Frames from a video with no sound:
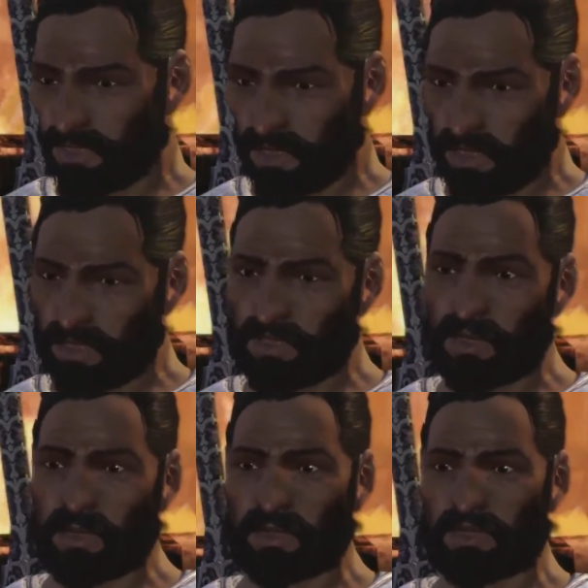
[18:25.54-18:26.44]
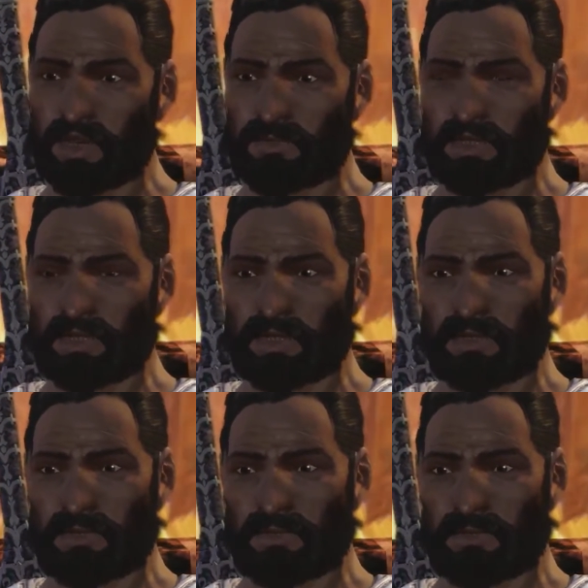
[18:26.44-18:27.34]
you're all here, we can begin.
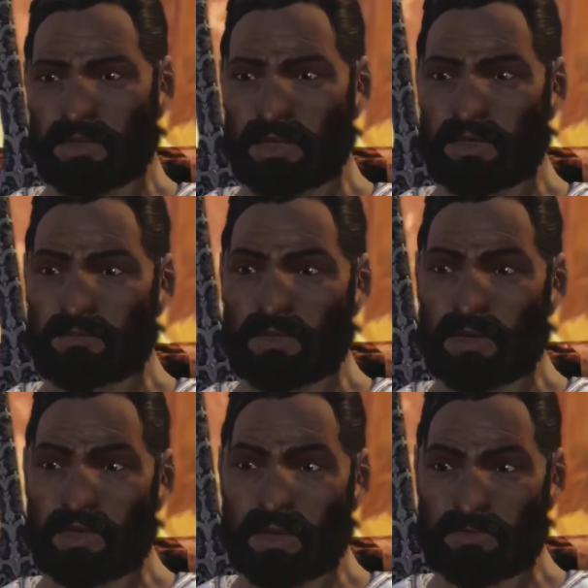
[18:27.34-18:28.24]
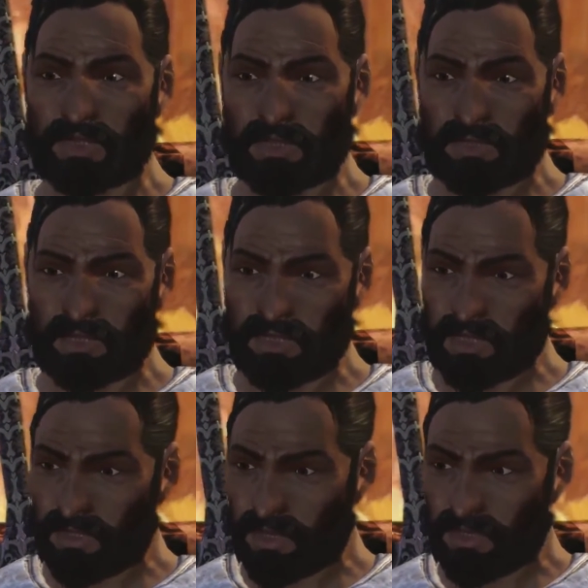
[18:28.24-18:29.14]
You four will be heading into
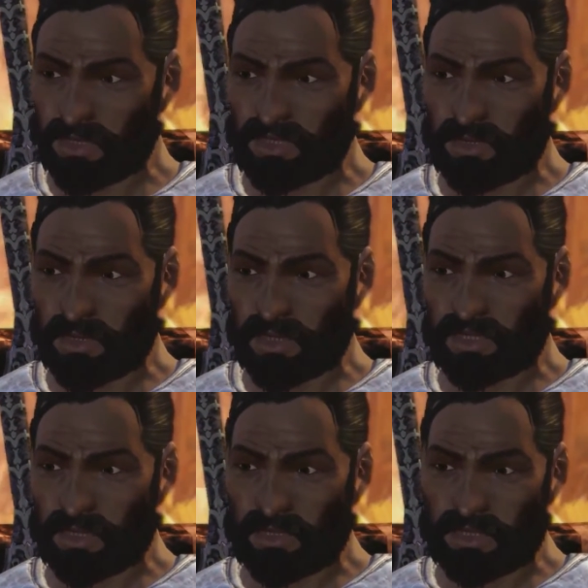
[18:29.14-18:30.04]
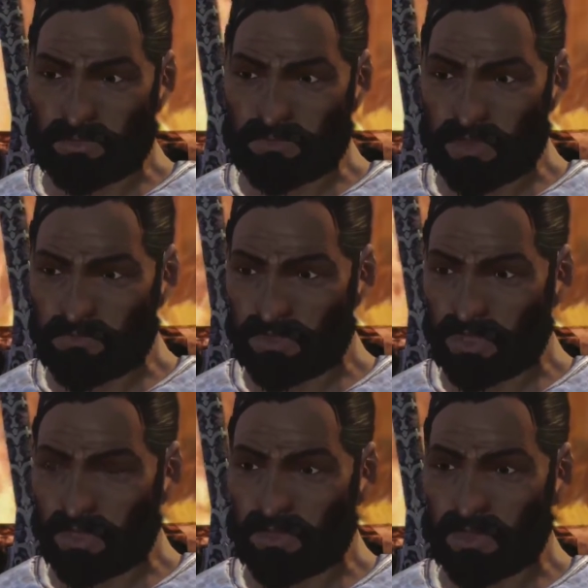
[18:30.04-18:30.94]
the Korkari Wilds to perform
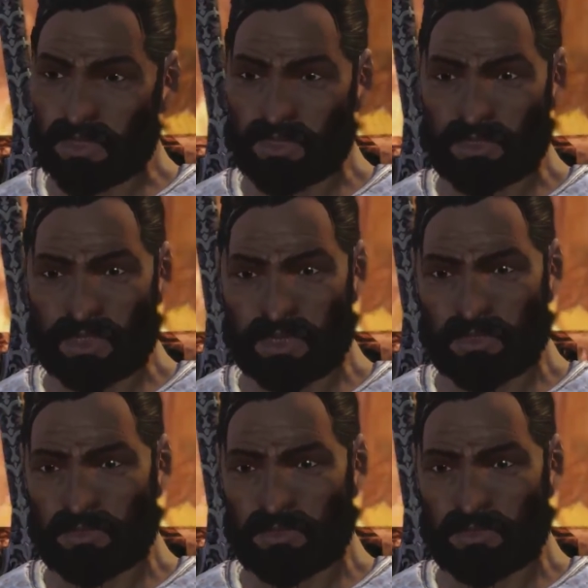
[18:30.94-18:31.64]
two tasks.